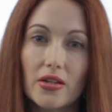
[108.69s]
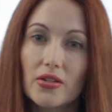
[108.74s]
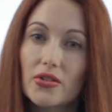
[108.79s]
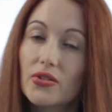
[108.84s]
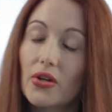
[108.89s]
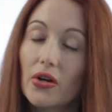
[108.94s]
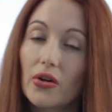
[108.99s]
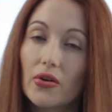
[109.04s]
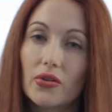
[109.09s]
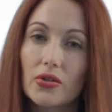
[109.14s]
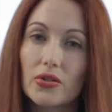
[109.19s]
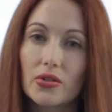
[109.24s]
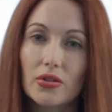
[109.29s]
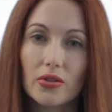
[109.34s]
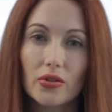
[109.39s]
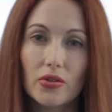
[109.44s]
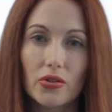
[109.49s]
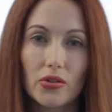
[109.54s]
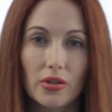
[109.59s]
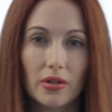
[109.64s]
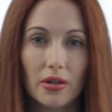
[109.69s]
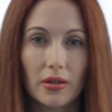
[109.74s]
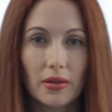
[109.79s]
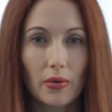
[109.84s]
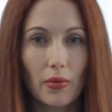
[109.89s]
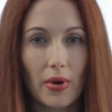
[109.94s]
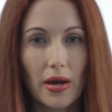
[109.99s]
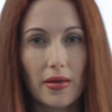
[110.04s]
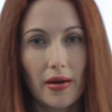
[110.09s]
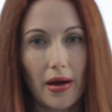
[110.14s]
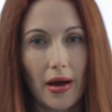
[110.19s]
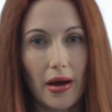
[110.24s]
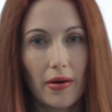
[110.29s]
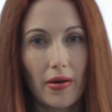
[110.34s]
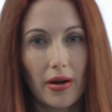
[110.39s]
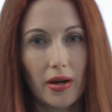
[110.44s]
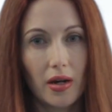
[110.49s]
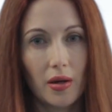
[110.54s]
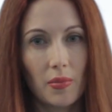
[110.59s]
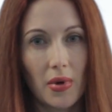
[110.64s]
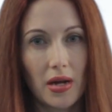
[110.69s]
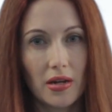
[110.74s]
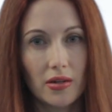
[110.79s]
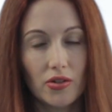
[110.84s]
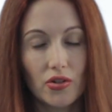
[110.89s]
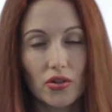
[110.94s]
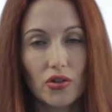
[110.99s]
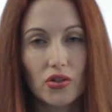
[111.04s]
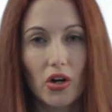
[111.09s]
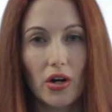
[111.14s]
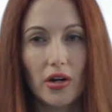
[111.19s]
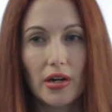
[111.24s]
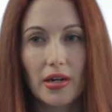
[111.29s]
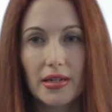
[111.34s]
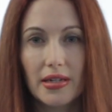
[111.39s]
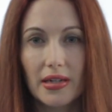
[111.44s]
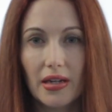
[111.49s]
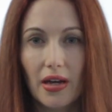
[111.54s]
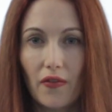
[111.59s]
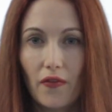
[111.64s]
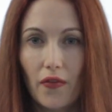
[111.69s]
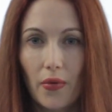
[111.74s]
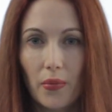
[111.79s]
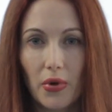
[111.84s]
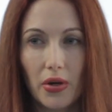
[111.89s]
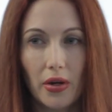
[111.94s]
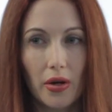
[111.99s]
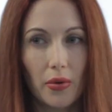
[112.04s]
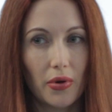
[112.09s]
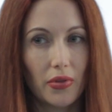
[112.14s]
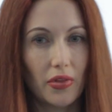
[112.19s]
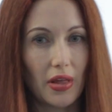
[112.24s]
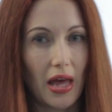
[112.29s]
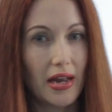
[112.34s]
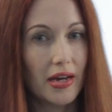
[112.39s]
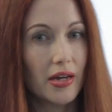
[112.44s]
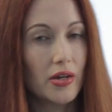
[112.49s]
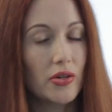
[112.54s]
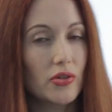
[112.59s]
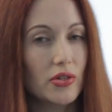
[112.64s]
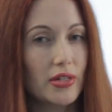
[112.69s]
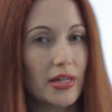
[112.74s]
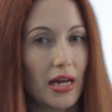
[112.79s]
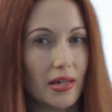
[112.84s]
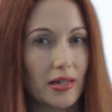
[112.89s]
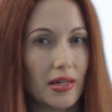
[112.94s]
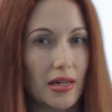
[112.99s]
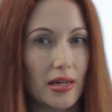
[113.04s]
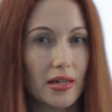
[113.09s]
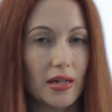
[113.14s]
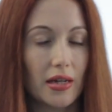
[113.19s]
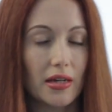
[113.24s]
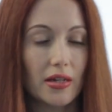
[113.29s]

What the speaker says: So the solution, and the way that I recommend just starting to get familiar with any new technique,